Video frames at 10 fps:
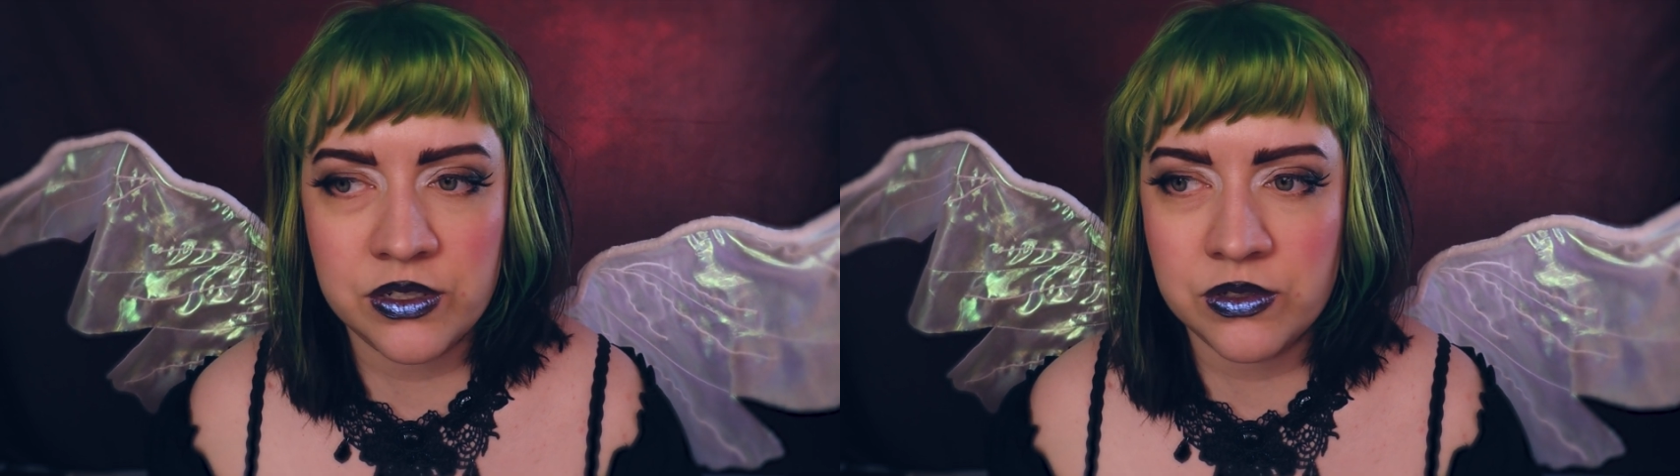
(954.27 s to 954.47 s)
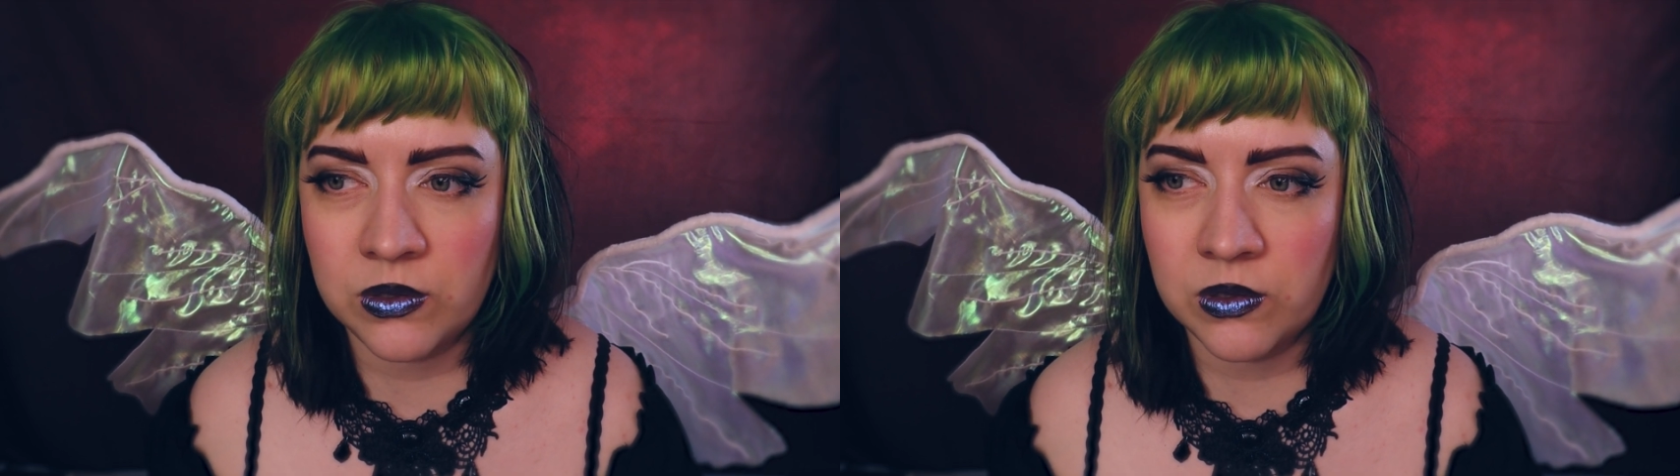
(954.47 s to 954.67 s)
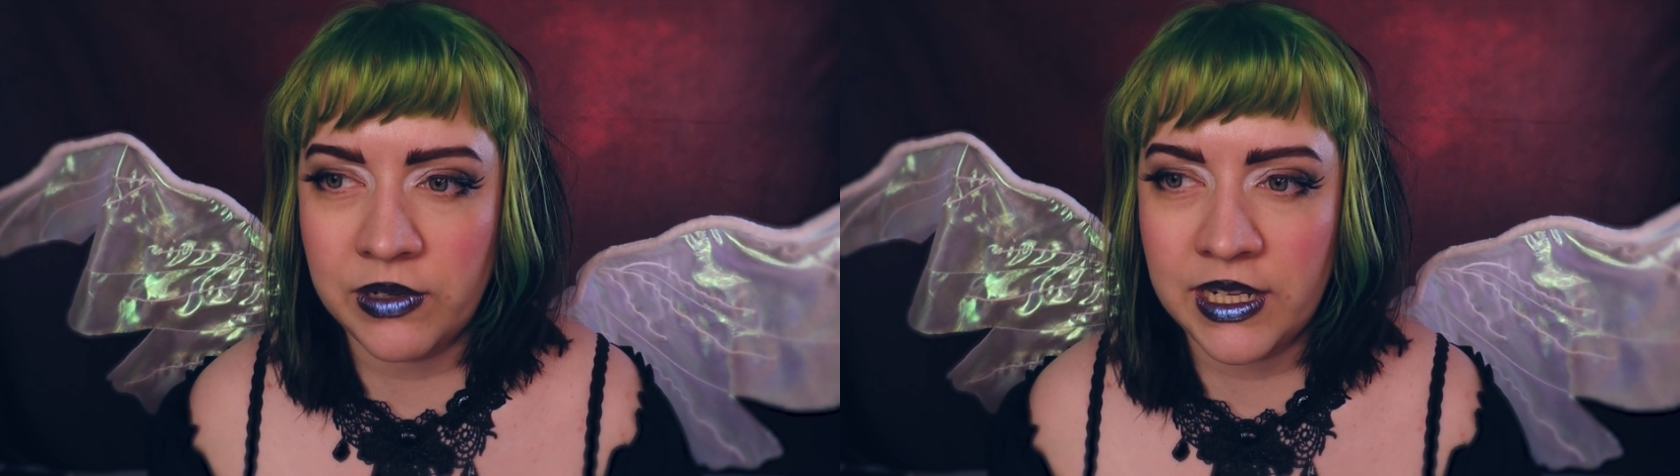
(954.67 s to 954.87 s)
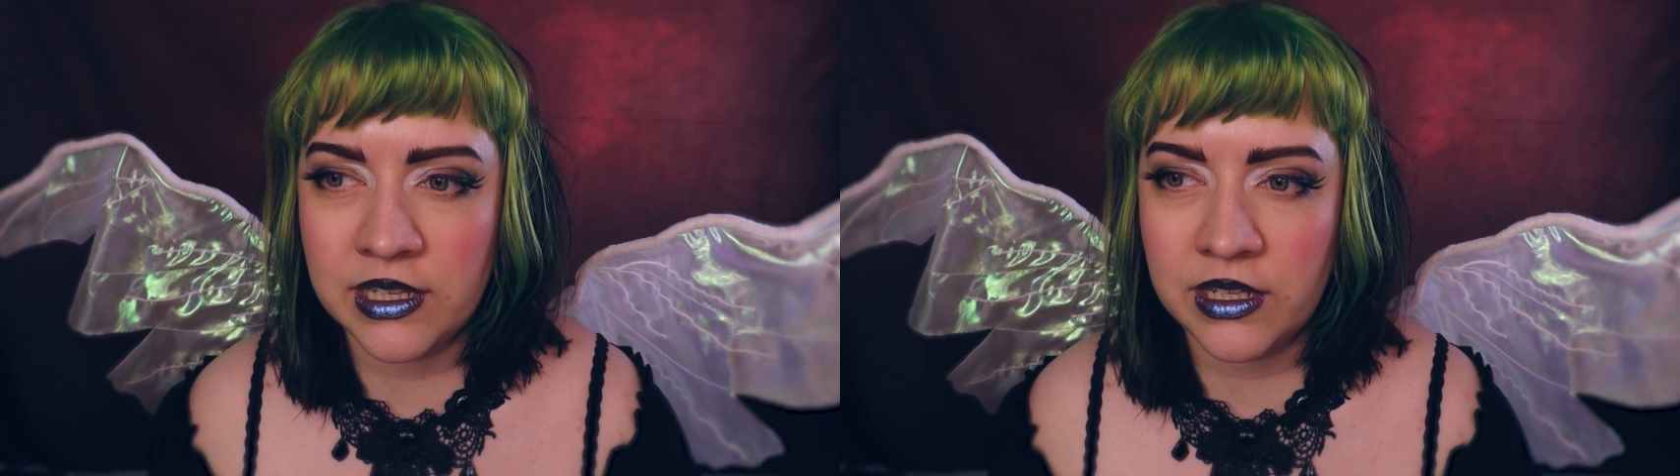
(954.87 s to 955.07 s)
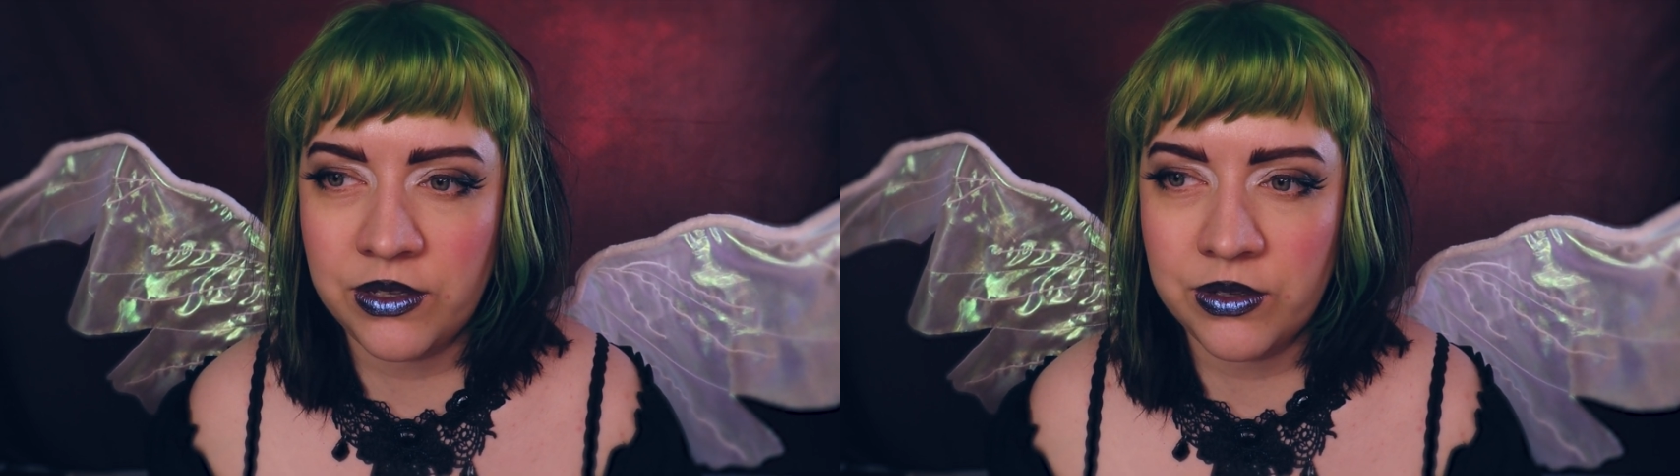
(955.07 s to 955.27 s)
jewellery
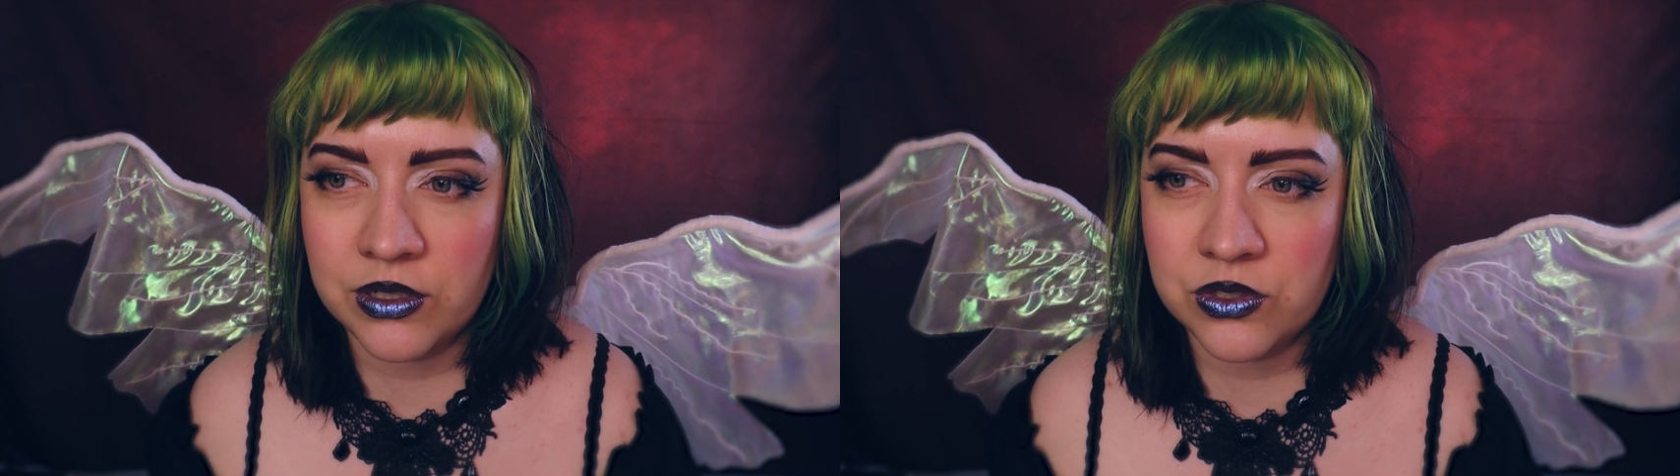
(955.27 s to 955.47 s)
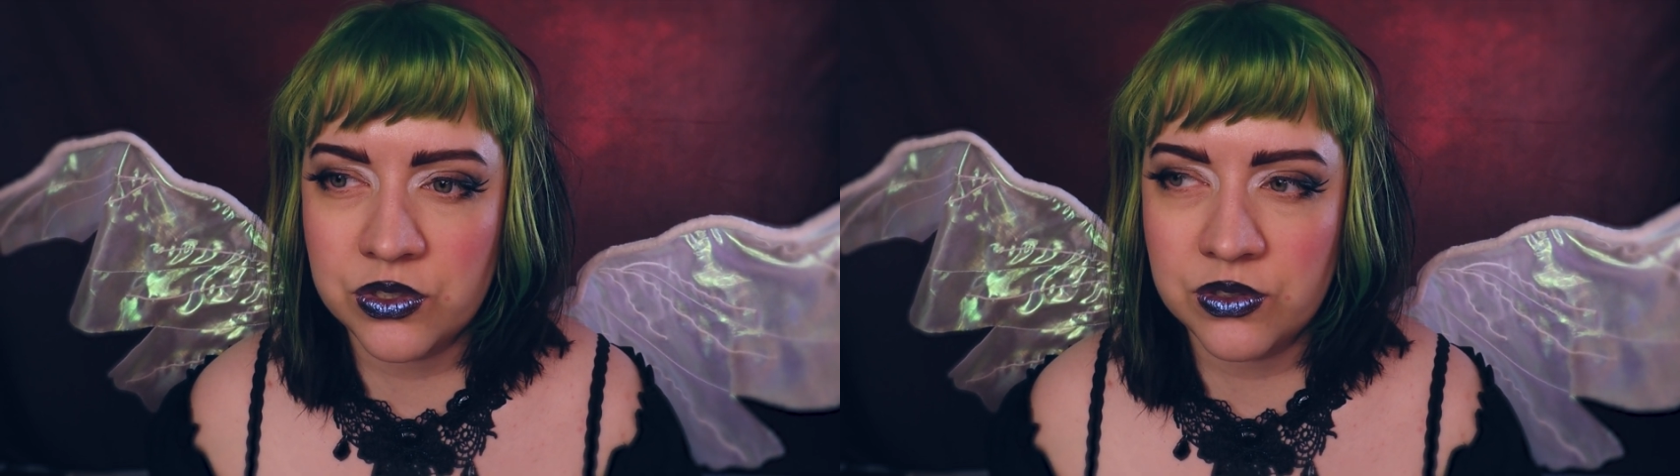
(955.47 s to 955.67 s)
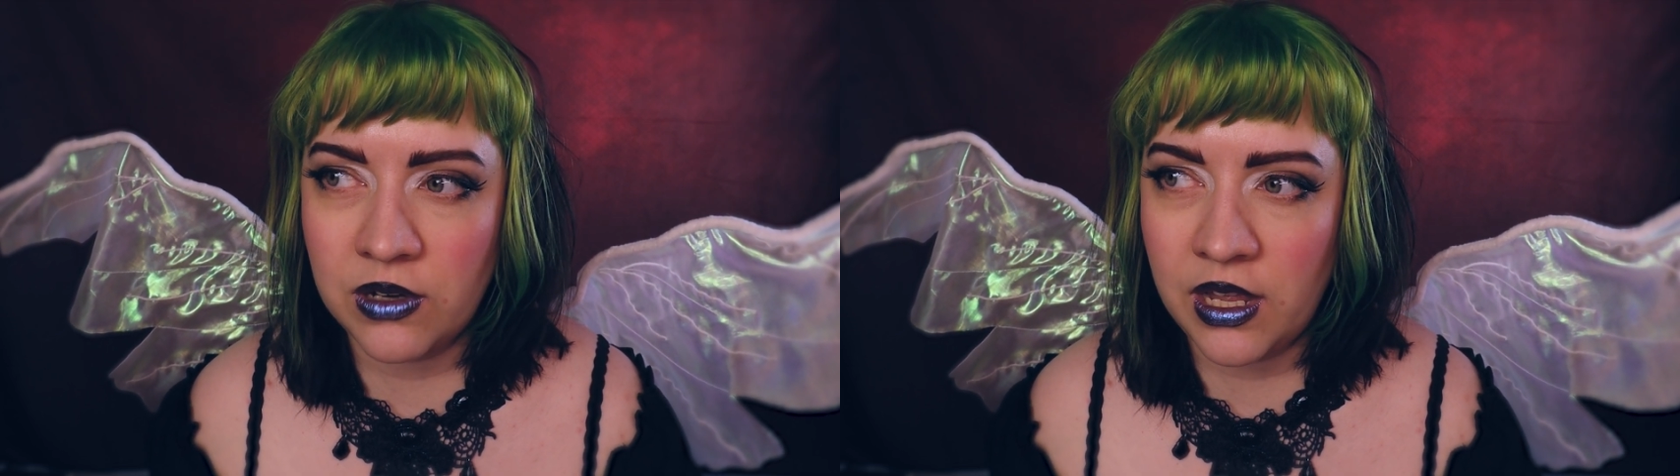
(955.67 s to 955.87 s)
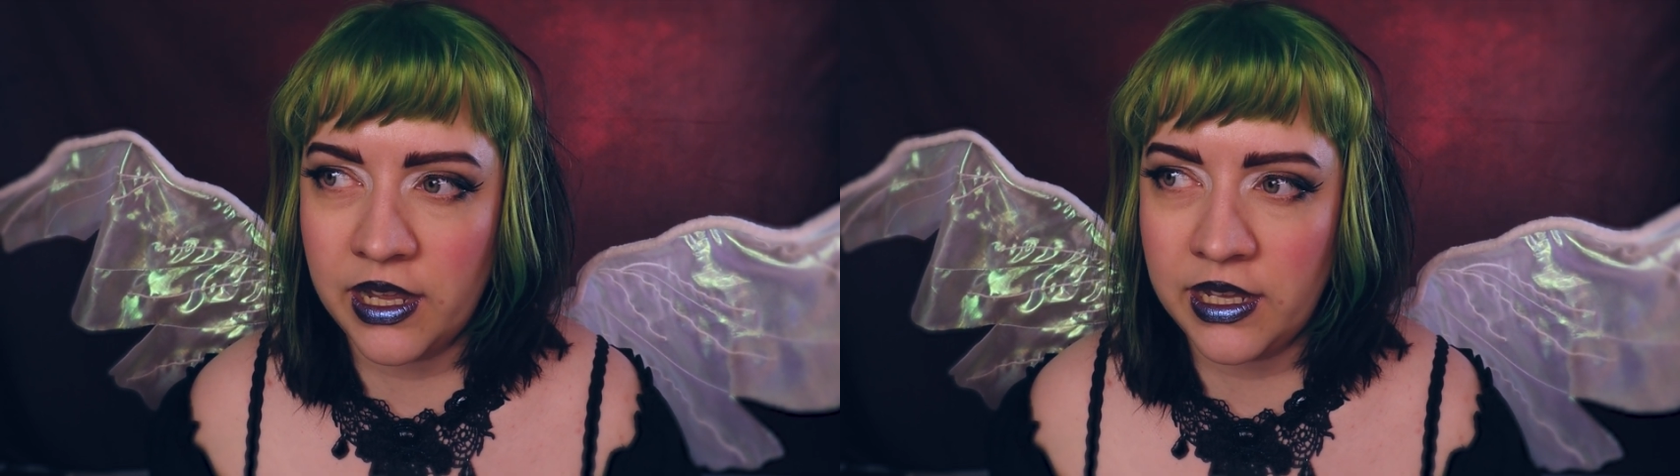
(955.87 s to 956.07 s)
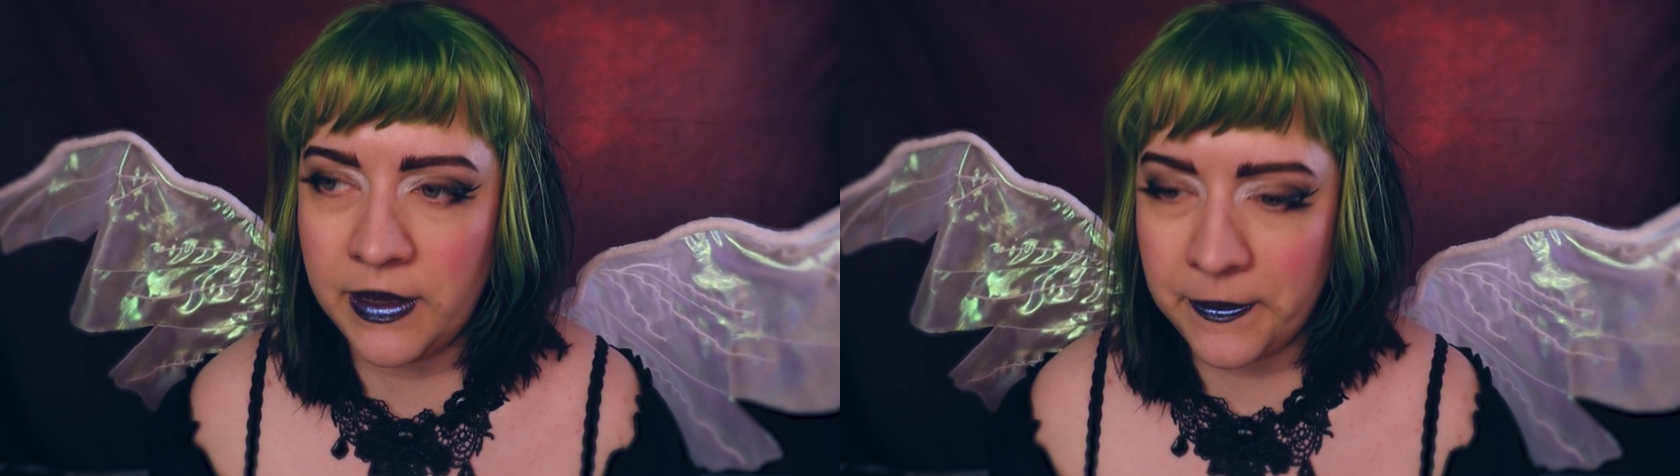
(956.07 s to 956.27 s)
that you could
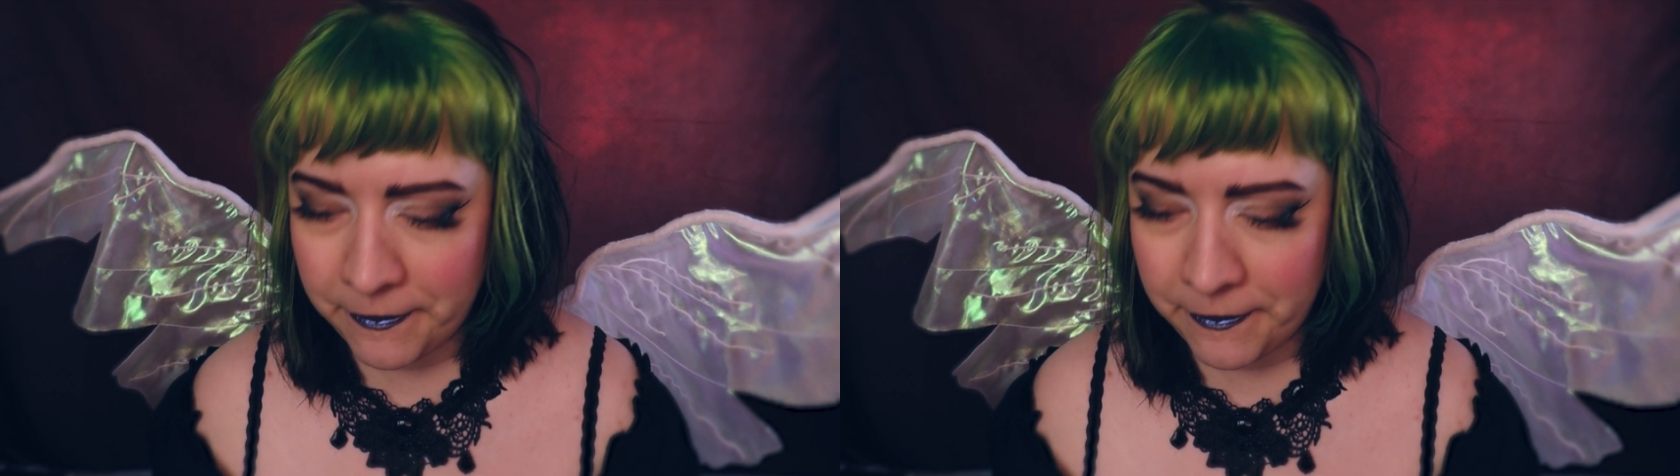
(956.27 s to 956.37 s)
try.